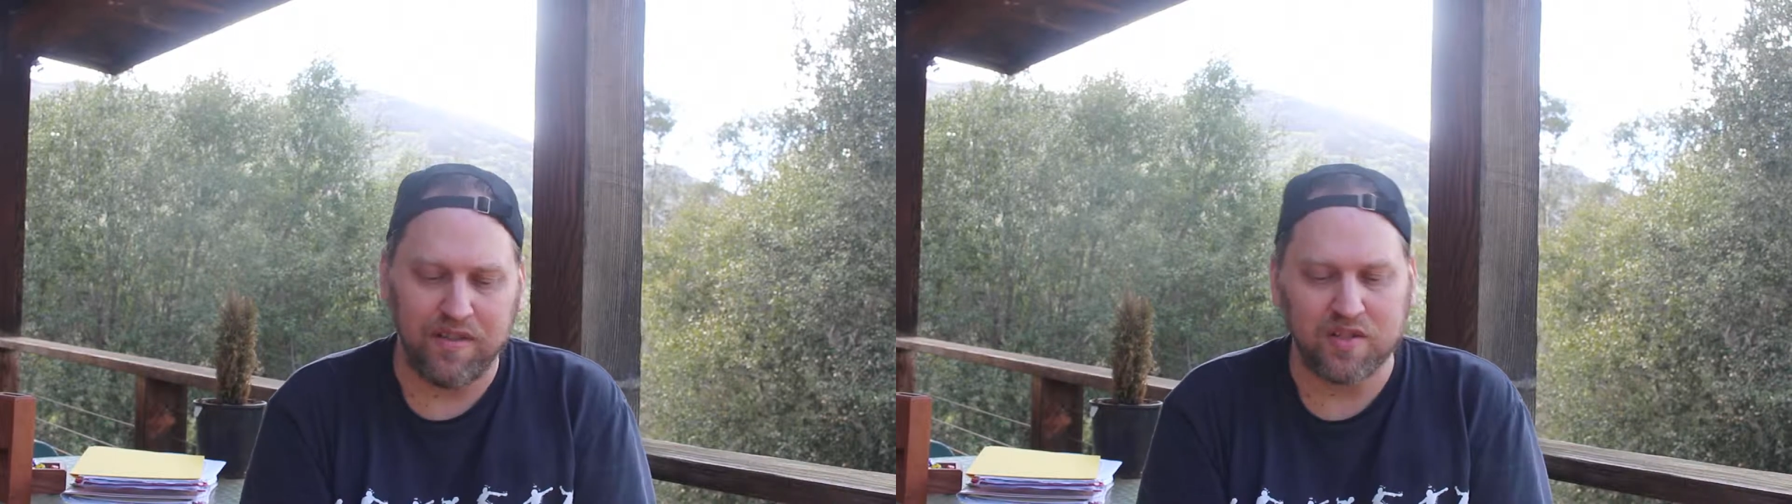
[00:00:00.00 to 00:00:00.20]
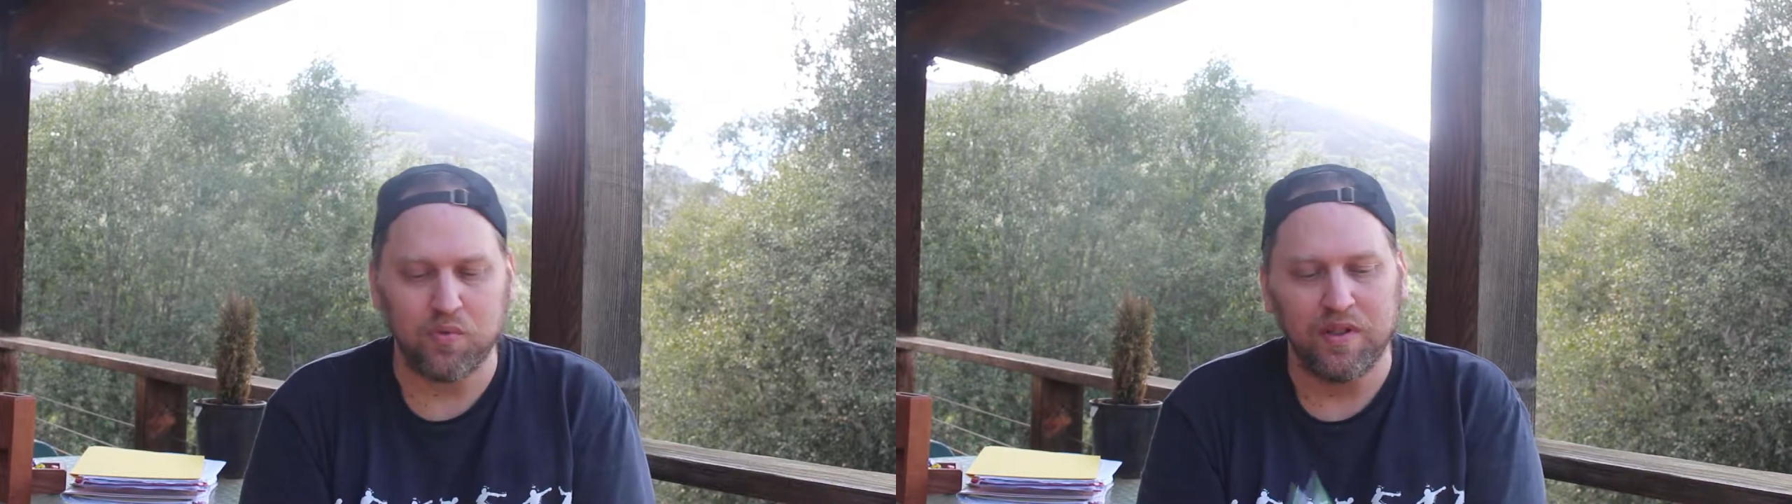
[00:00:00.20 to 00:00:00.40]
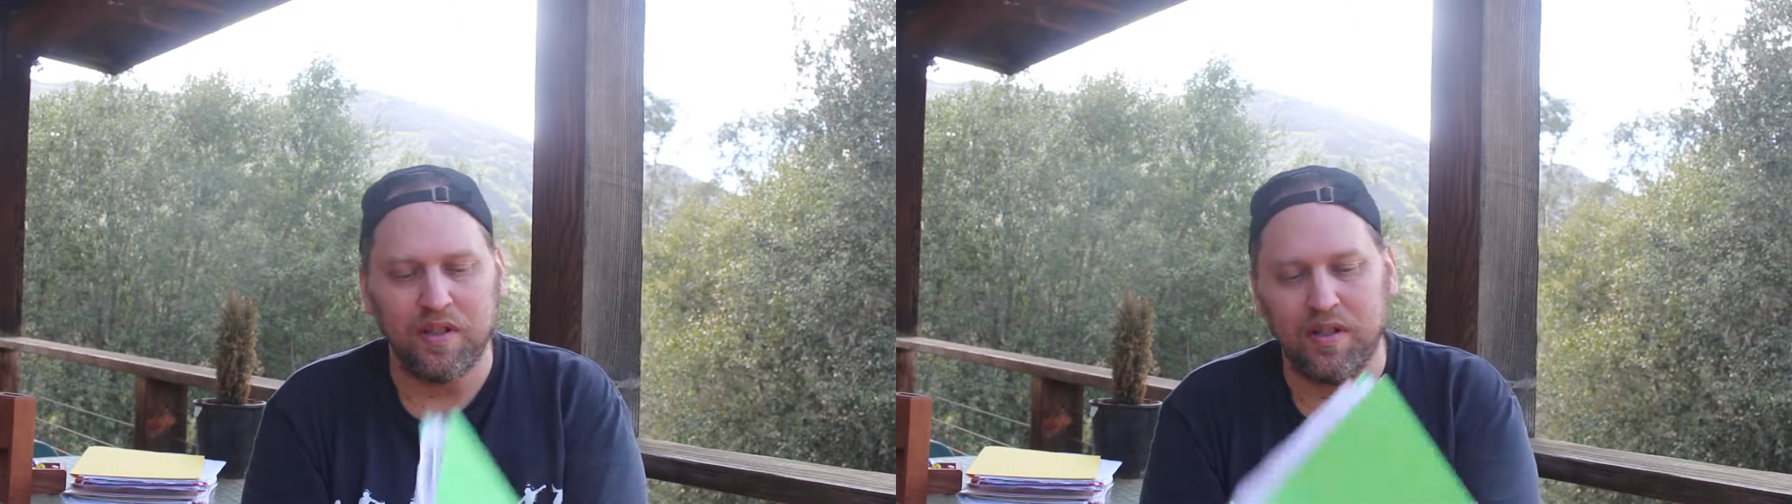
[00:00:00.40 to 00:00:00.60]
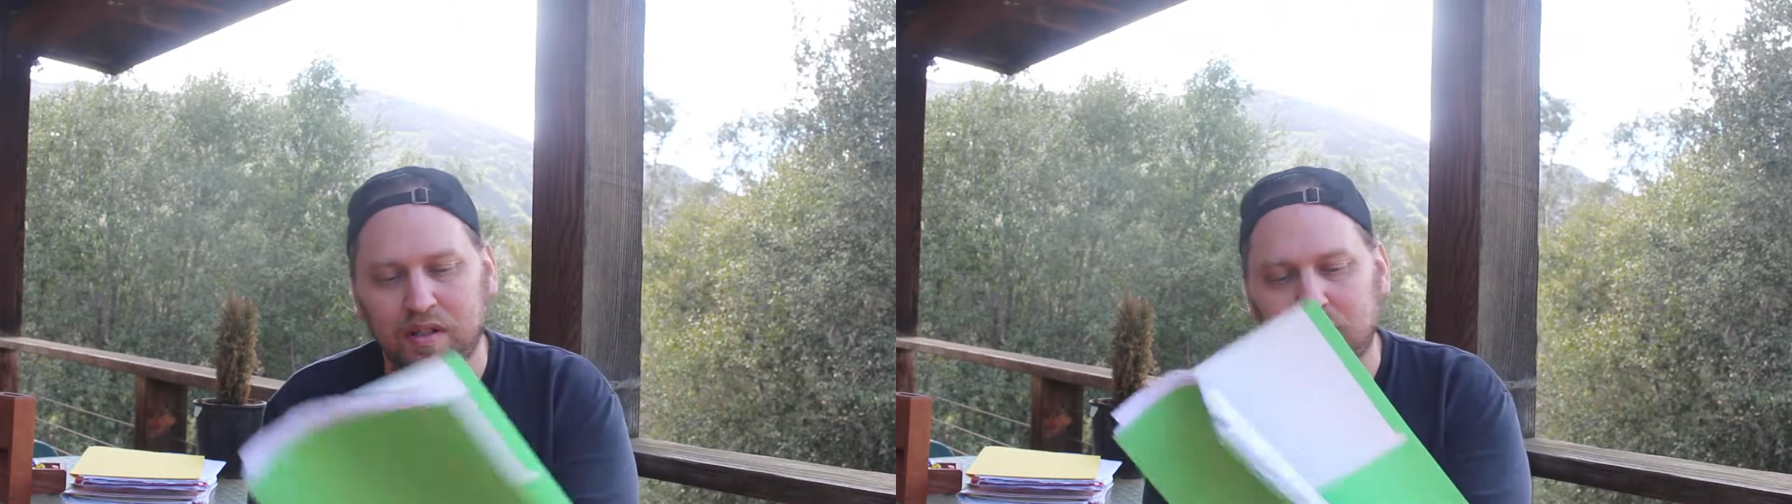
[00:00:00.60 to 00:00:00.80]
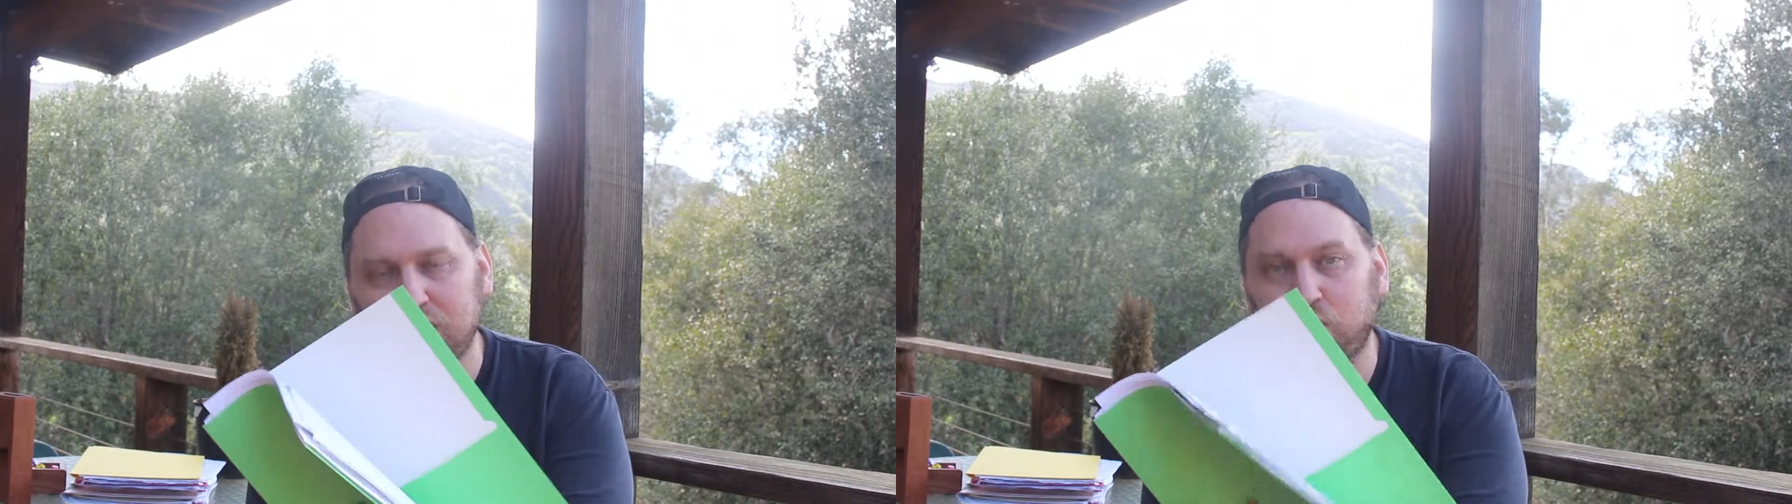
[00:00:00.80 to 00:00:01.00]
This one
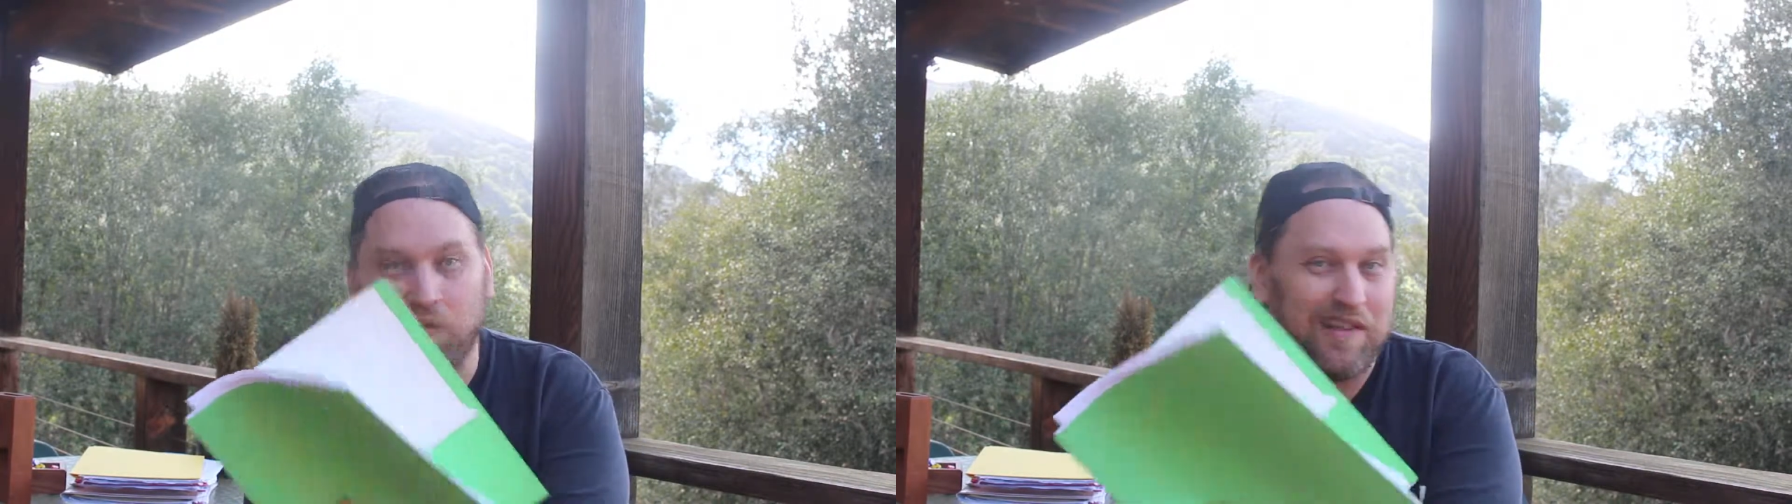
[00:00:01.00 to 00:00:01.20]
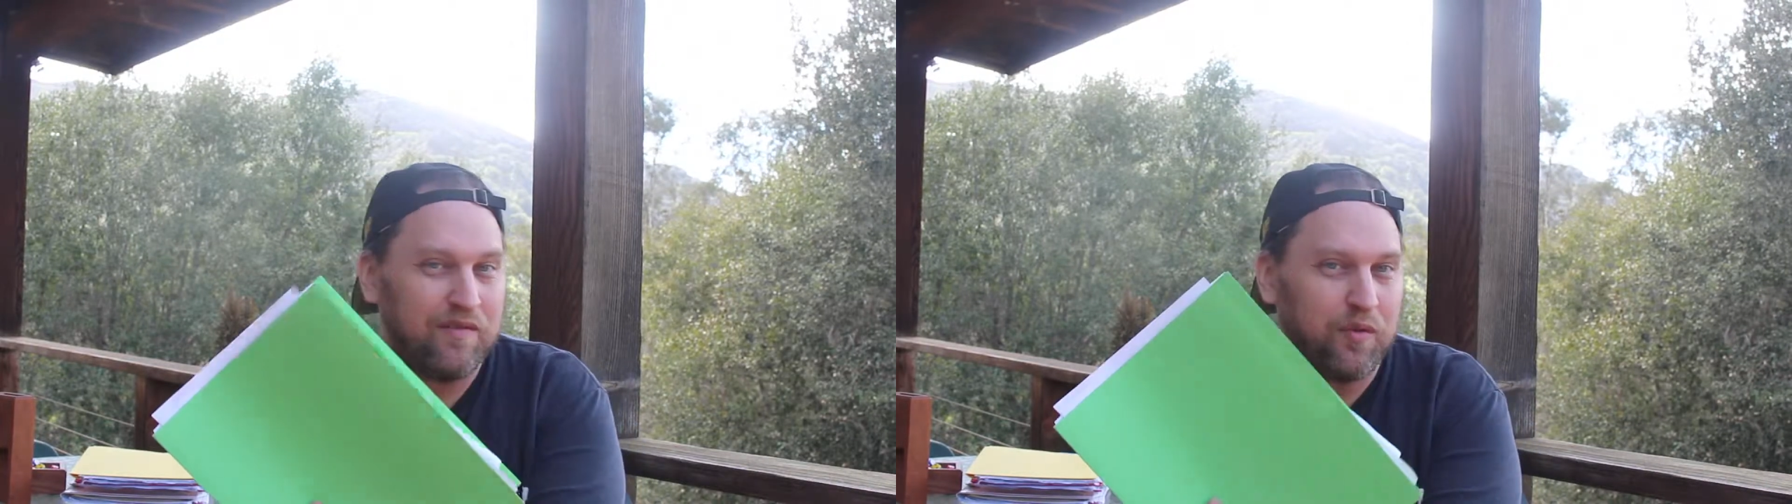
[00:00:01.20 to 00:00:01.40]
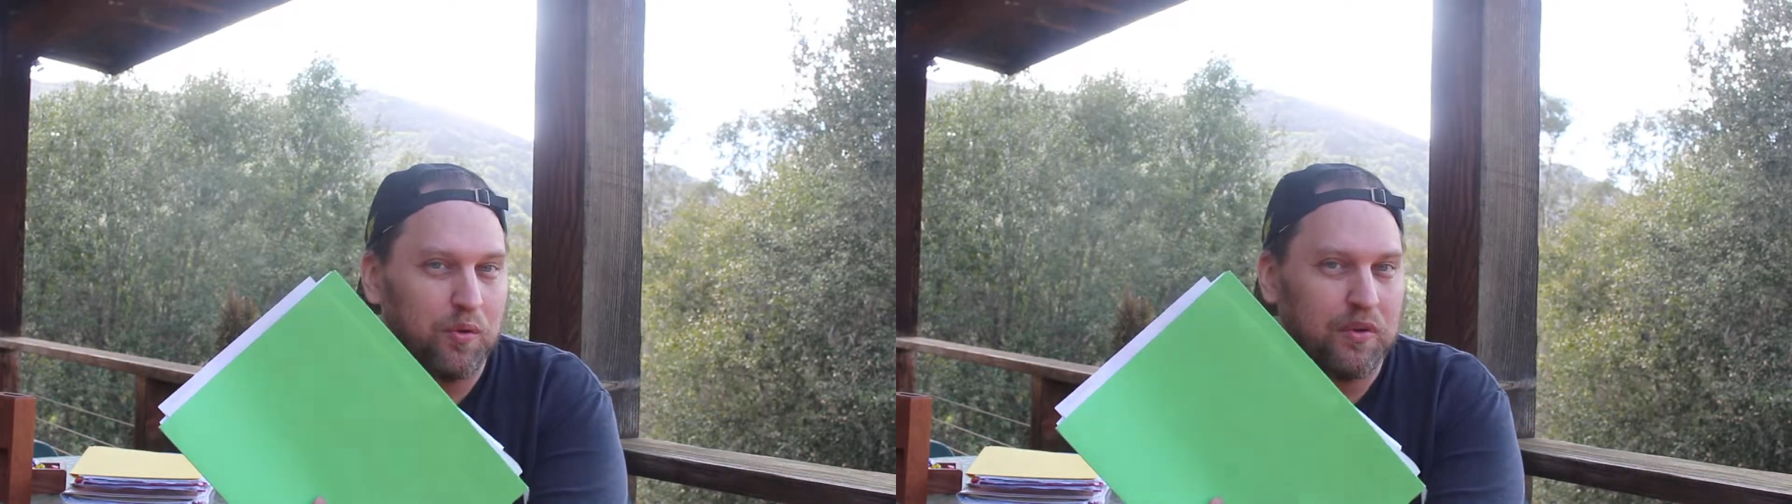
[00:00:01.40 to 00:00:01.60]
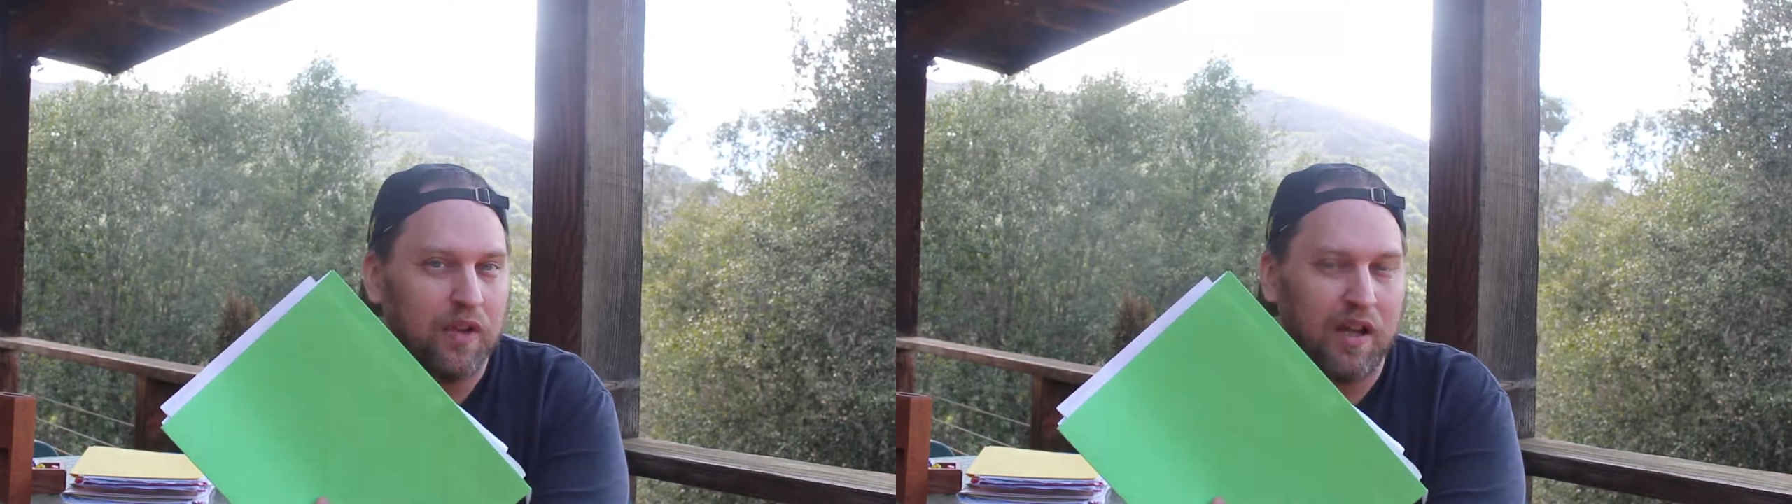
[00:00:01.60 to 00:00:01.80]
is green folder.